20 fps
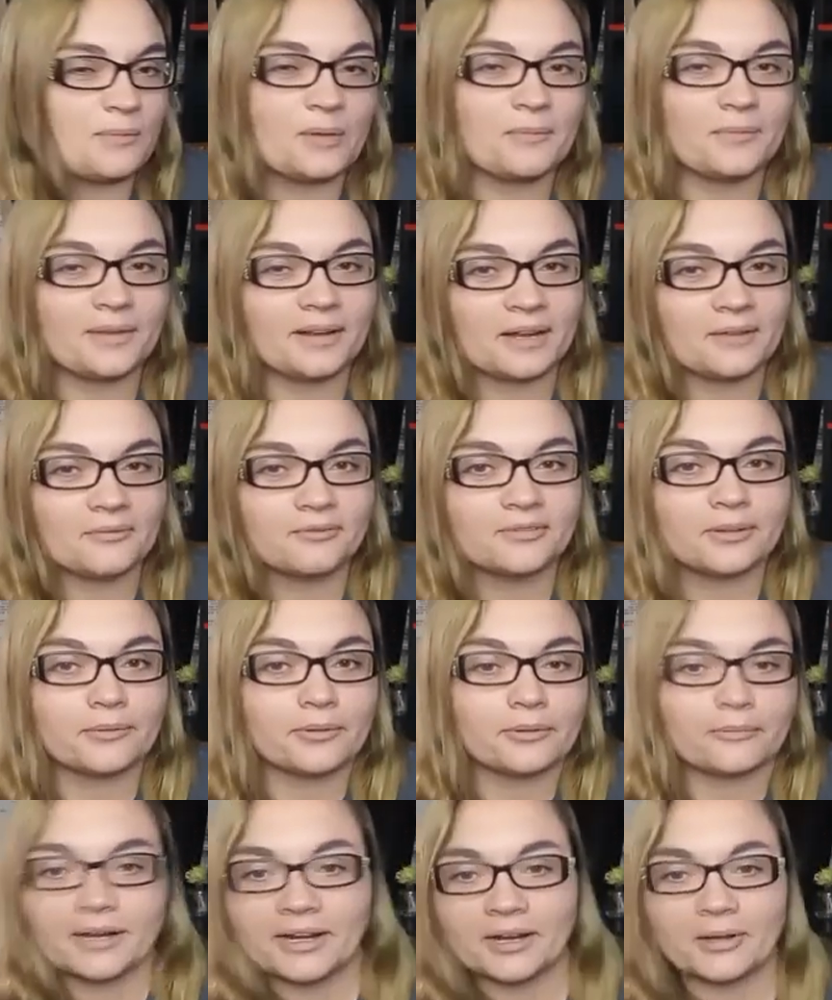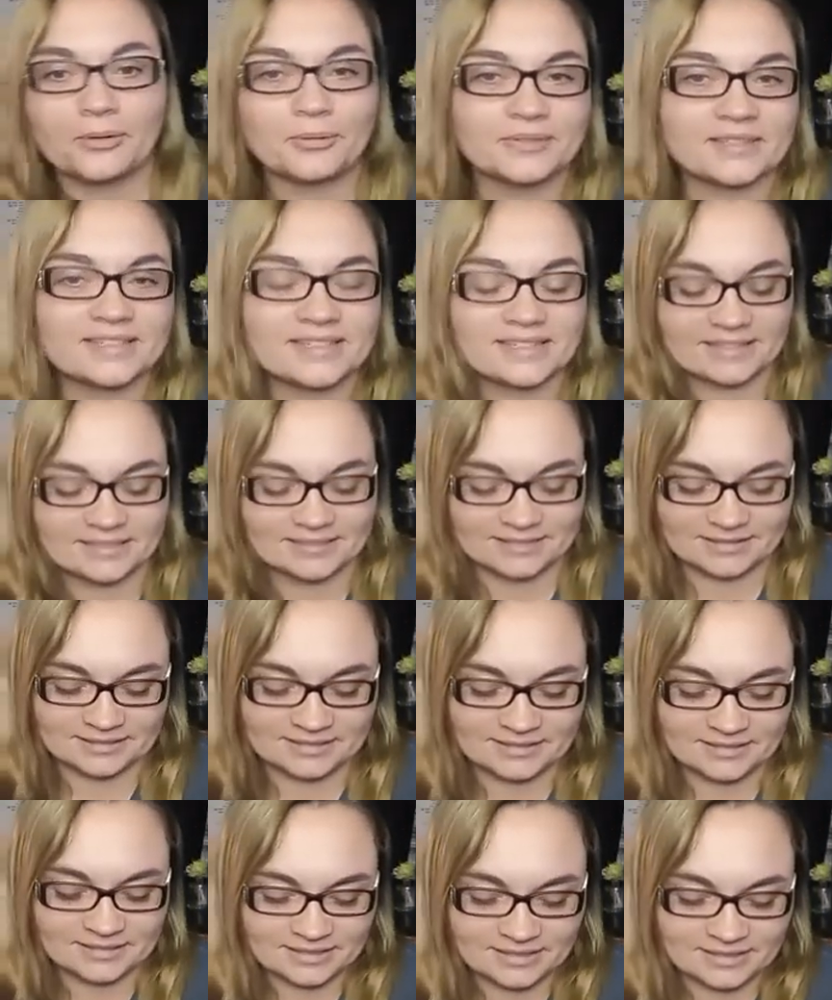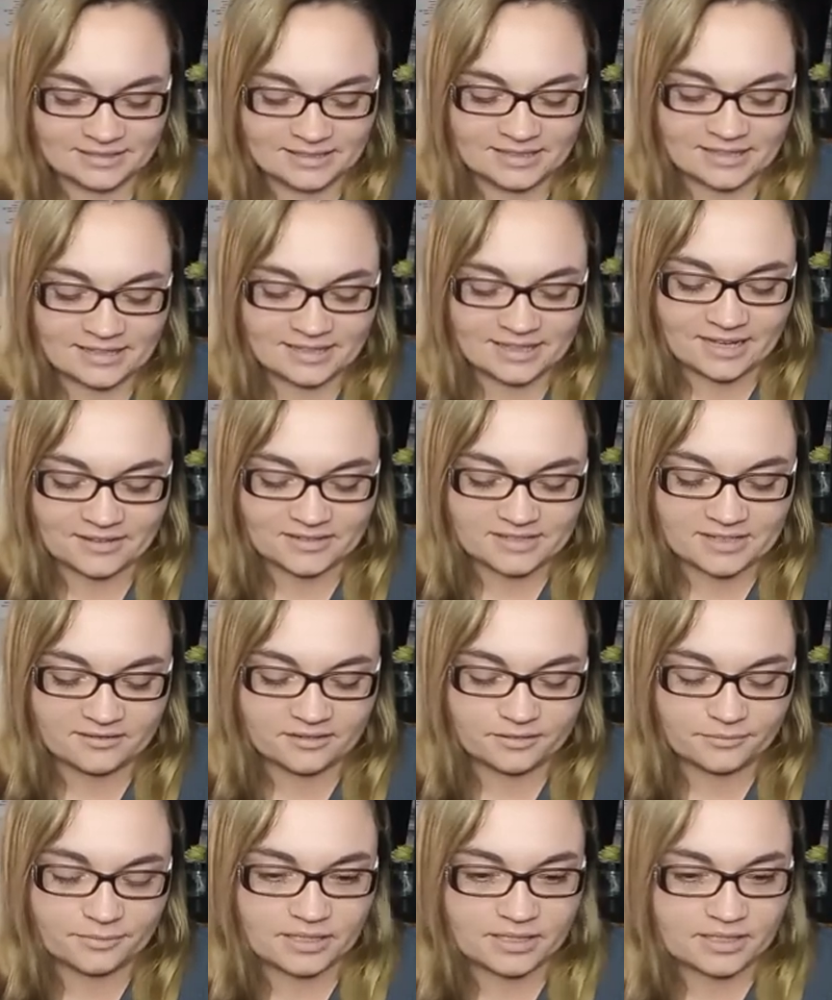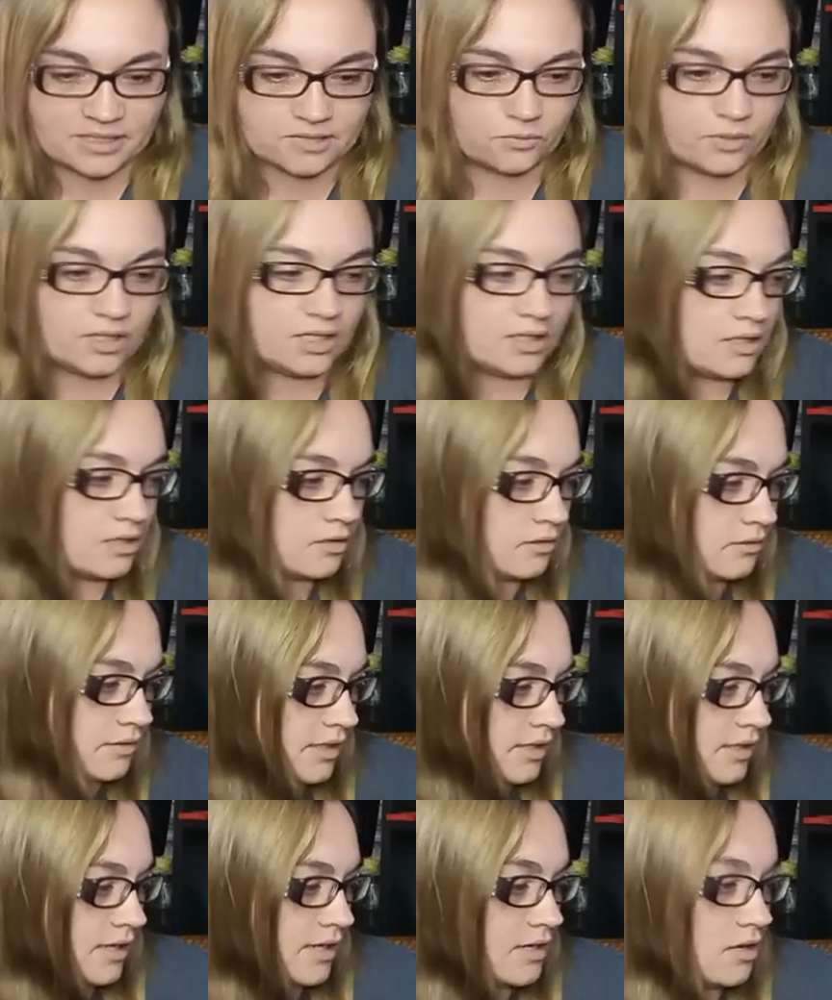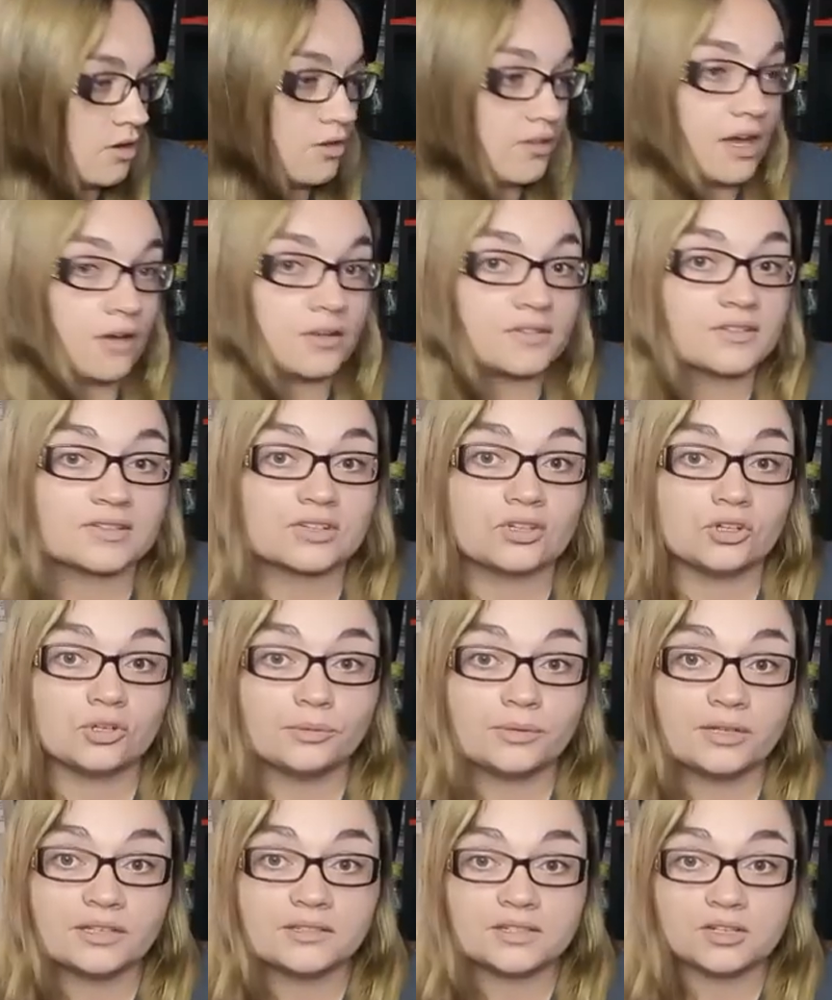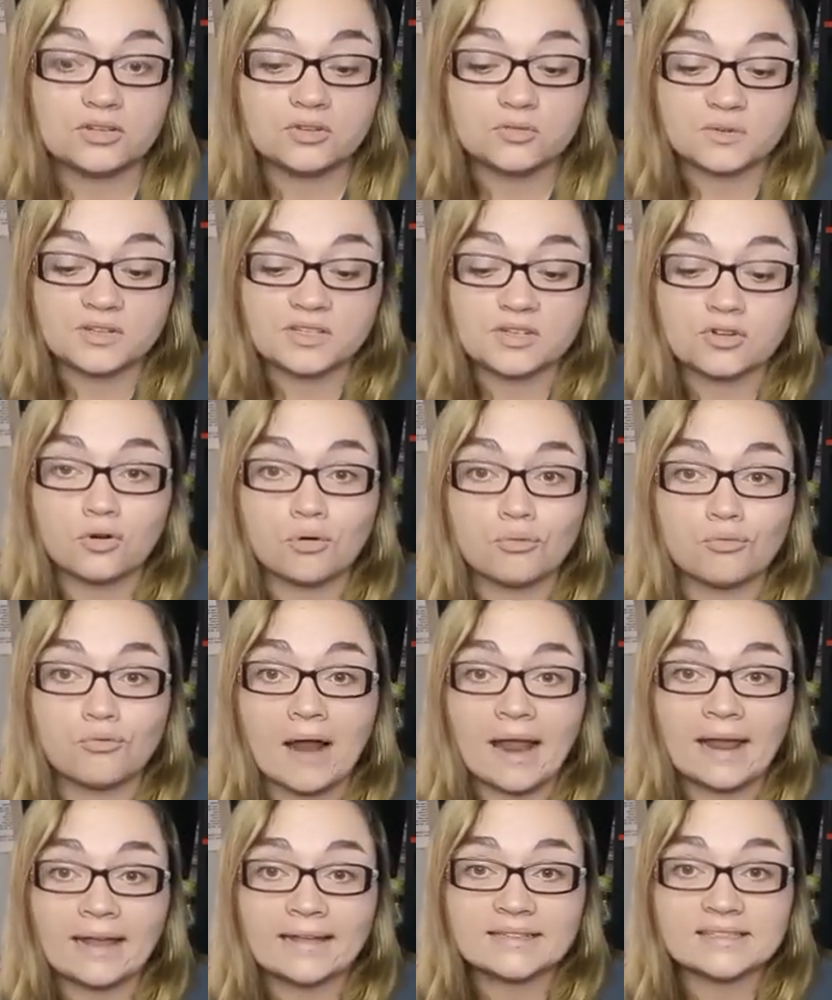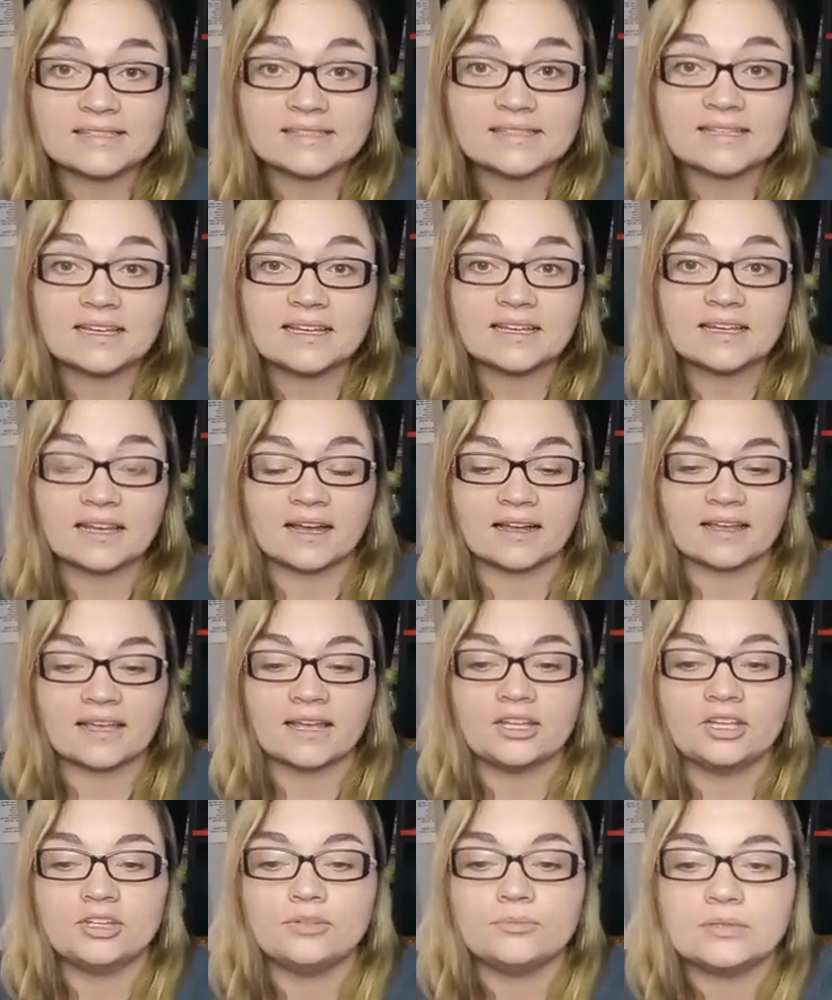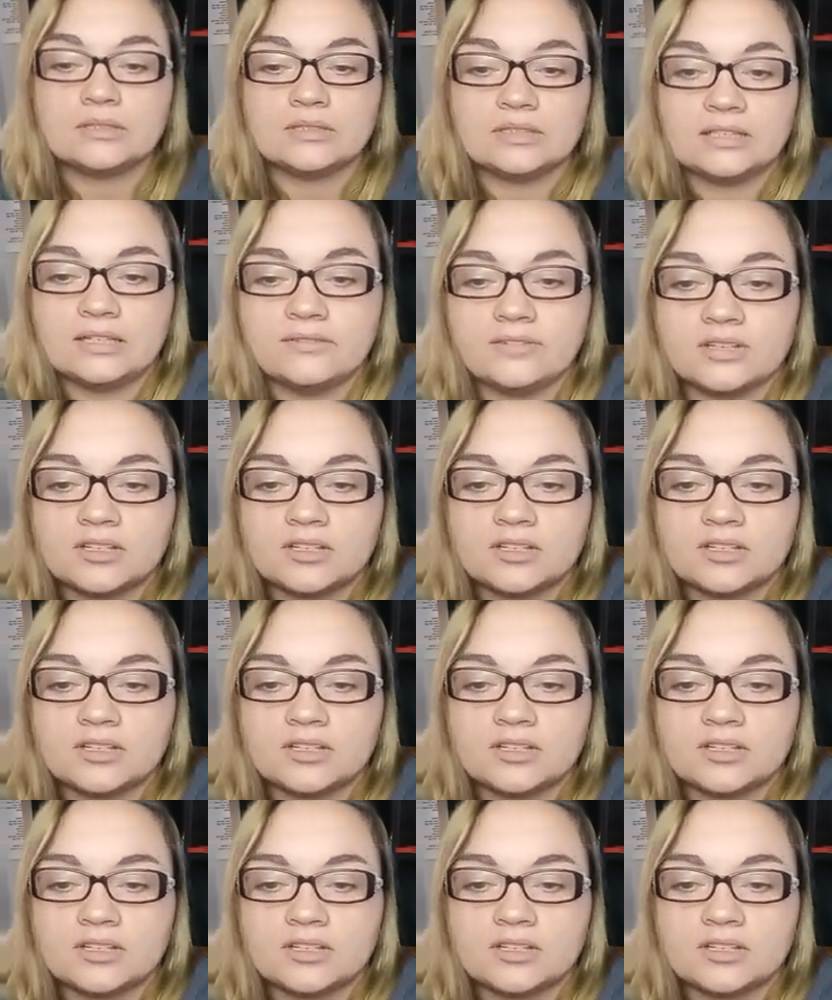a minute, I'm folding my notes. How's everybody's week going? I know that Scooby-Doo was crazy. Can you believe it